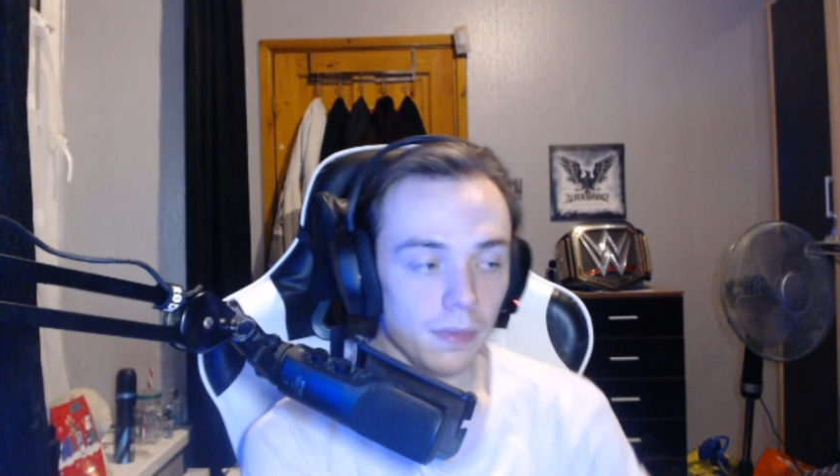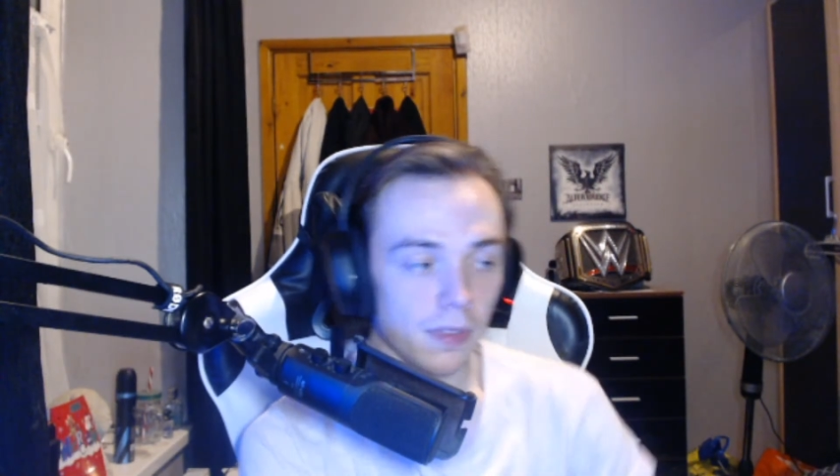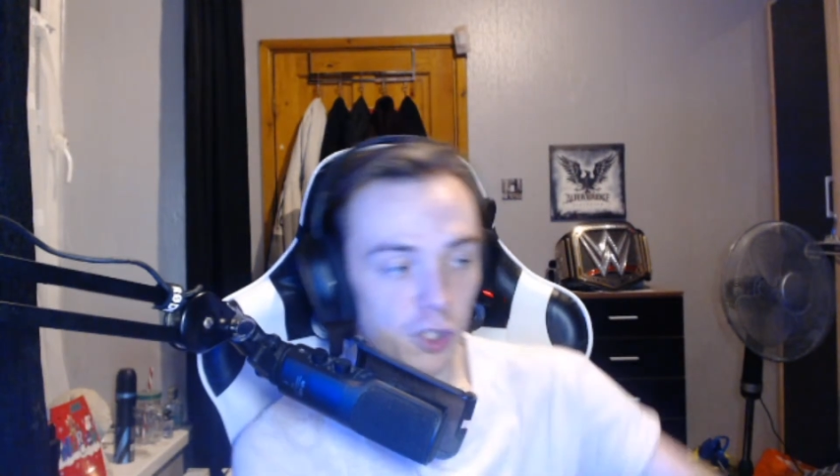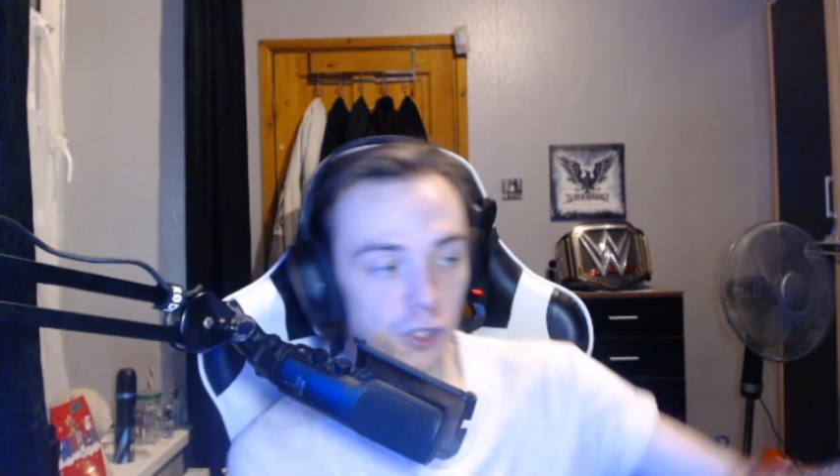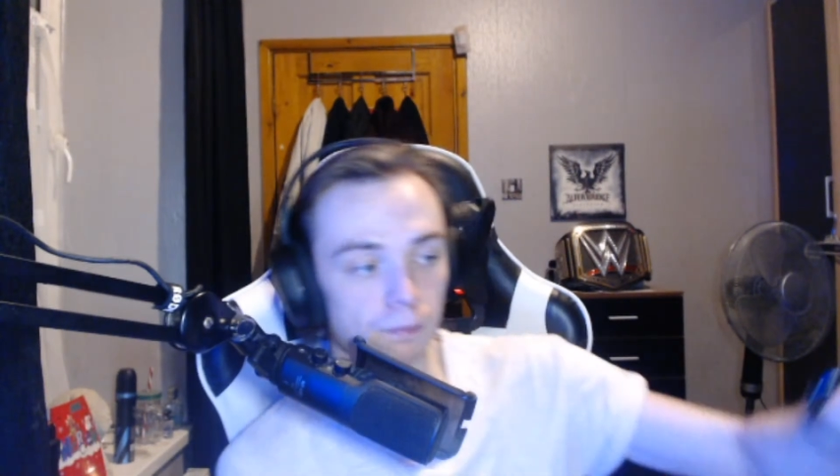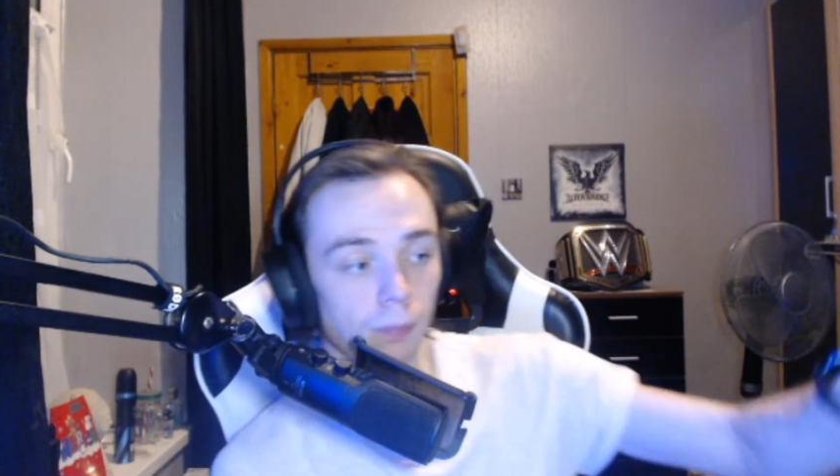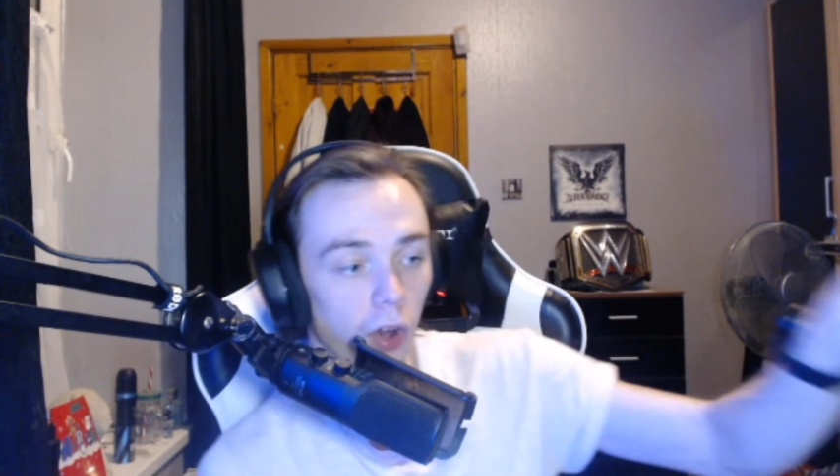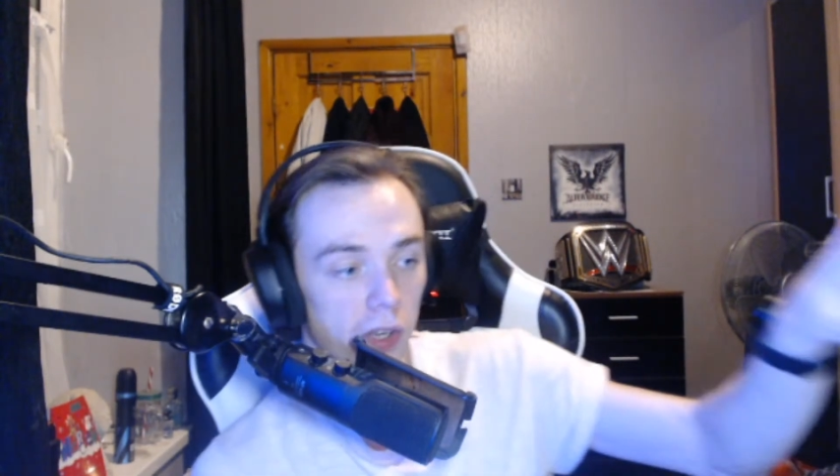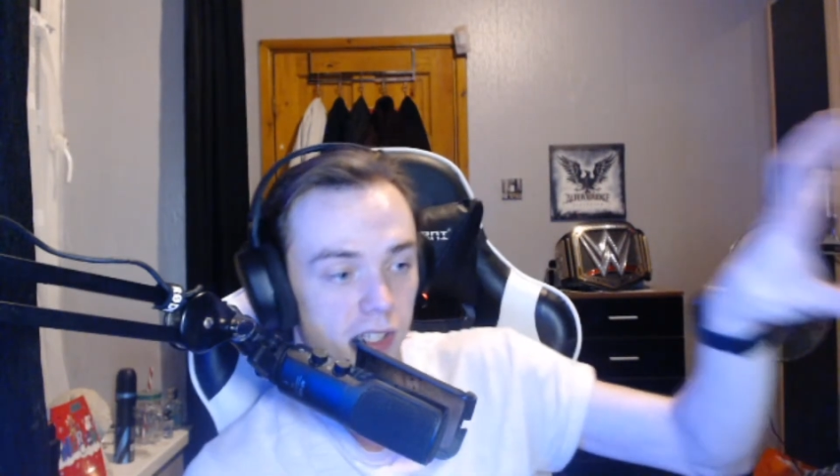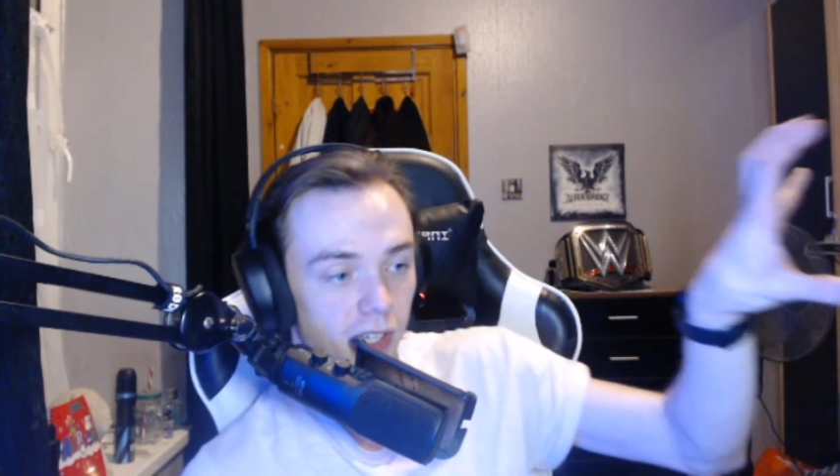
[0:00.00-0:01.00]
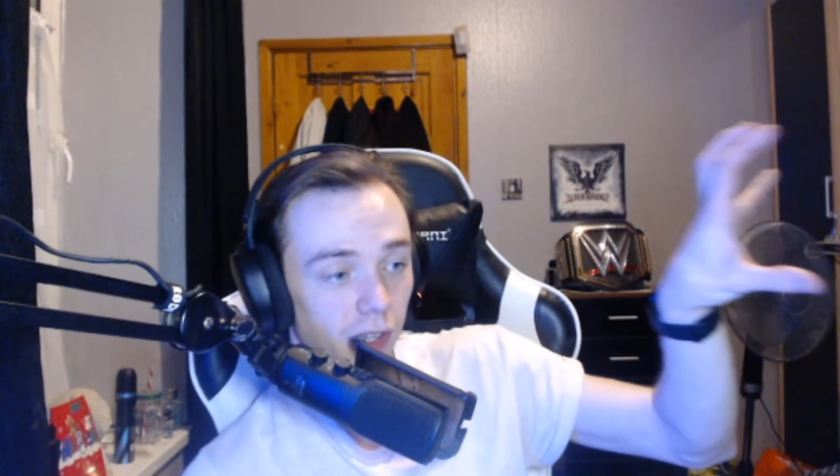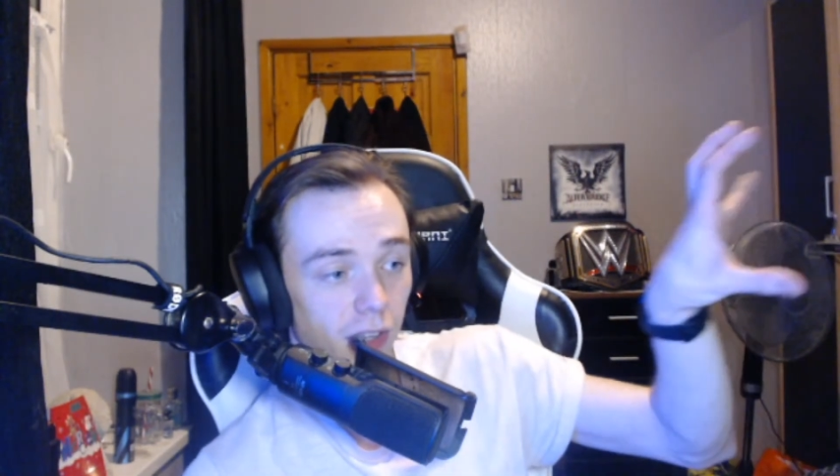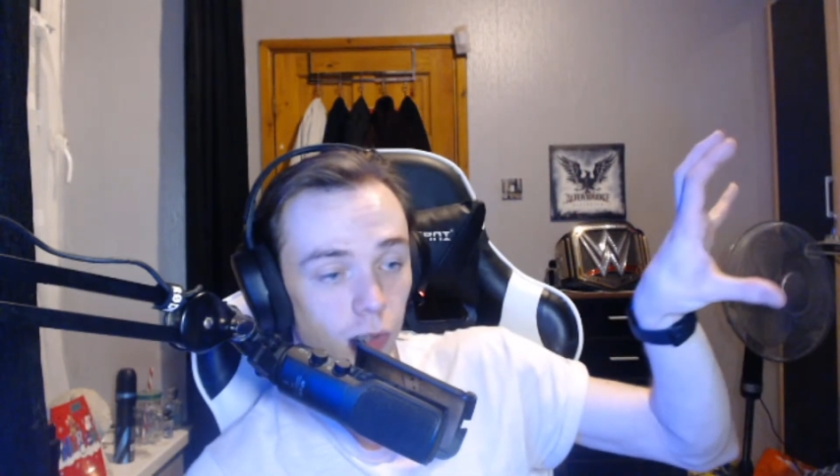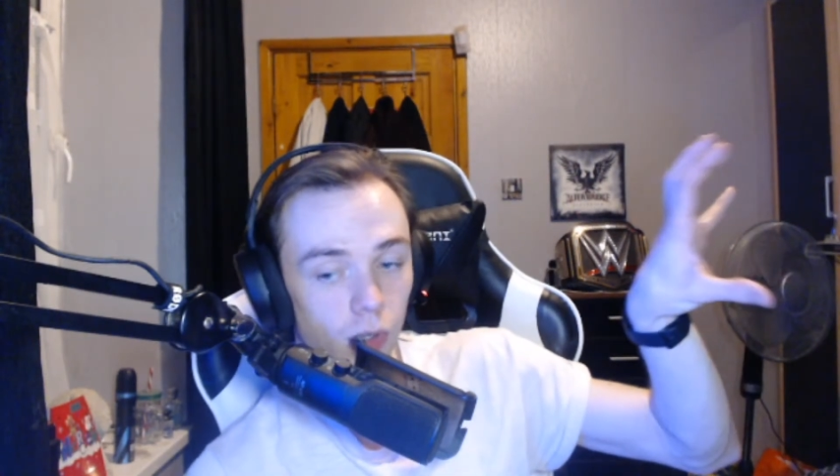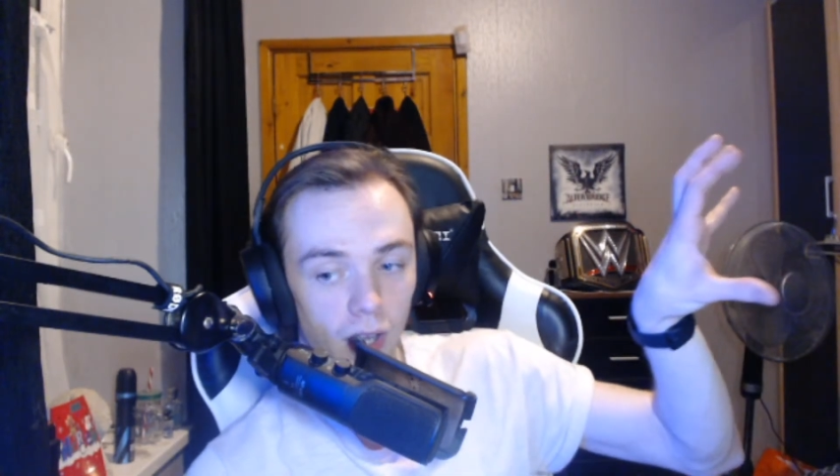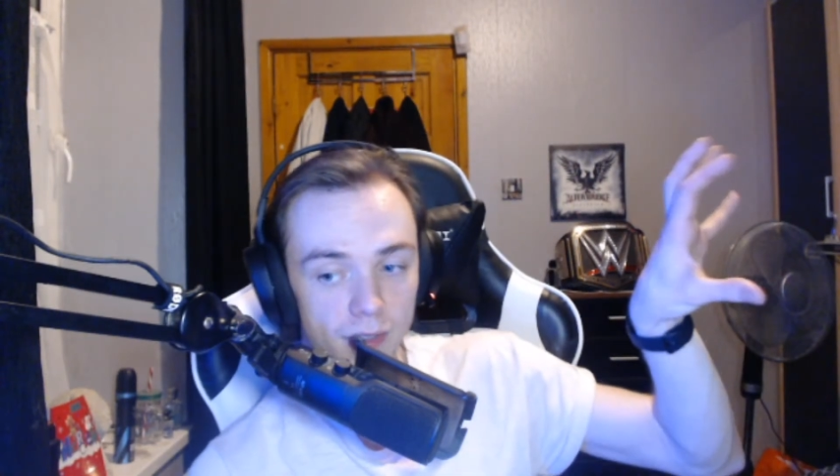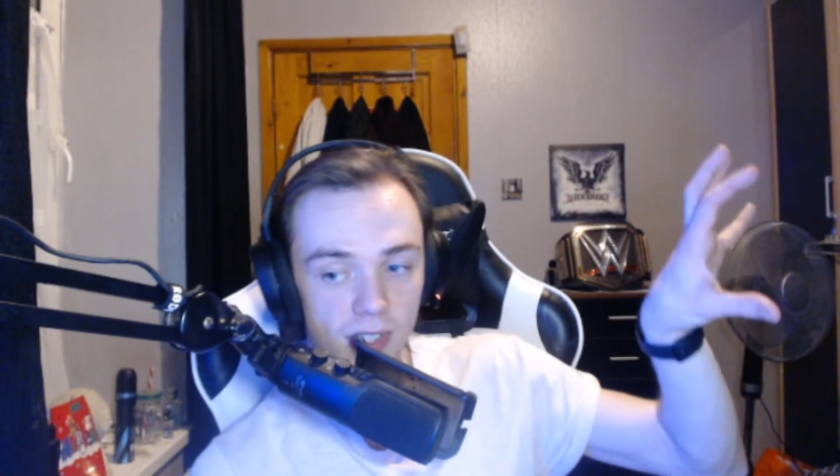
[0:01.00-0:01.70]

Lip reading: this monitor that you can't